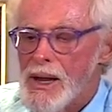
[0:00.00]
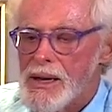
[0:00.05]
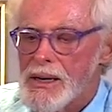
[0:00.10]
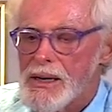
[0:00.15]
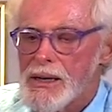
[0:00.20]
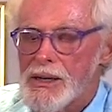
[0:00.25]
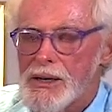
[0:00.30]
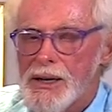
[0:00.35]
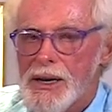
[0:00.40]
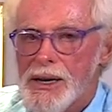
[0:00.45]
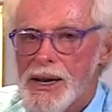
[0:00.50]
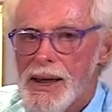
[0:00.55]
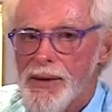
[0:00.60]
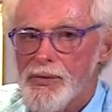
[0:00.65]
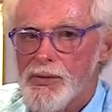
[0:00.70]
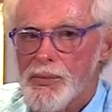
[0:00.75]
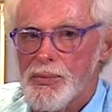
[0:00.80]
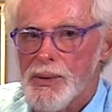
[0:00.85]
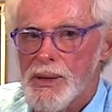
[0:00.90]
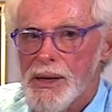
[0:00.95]
and it doesn't
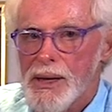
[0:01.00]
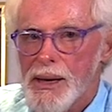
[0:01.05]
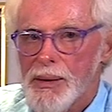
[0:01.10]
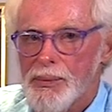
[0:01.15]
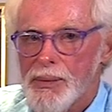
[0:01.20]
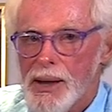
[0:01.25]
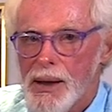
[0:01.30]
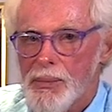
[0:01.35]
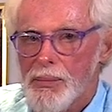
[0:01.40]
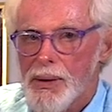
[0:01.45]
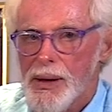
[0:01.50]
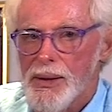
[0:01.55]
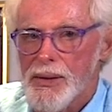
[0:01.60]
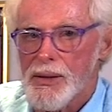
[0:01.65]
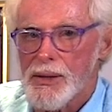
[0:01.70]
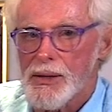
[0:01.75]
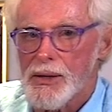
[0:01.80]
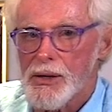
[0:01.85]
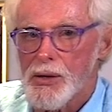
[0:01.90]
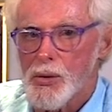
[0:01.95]
have to be kept out by
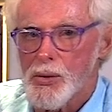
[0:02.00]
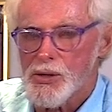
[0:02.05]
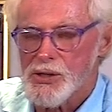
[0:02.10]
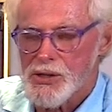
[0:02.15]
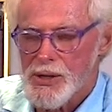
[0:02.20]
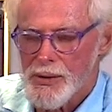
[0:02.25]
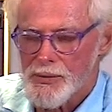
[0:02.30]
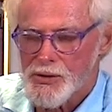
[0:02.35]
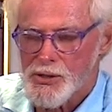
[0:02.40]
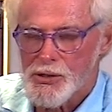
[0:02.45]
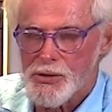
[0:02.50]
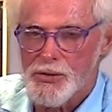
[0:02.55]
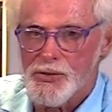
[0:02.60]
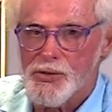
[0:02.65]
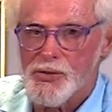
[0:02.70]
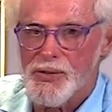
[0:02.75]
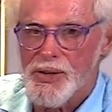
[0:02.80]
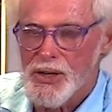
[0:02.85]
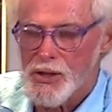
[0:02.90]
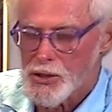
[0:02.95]
the lower esophageal
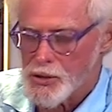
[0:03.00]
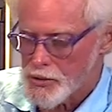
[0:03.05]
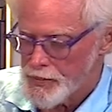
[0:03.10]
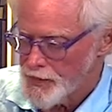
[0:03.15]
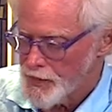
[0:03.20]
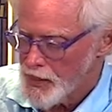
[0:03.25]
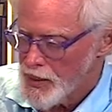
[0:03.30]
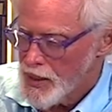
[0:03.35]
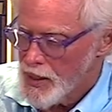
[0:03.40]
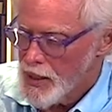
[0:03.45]
sphincter.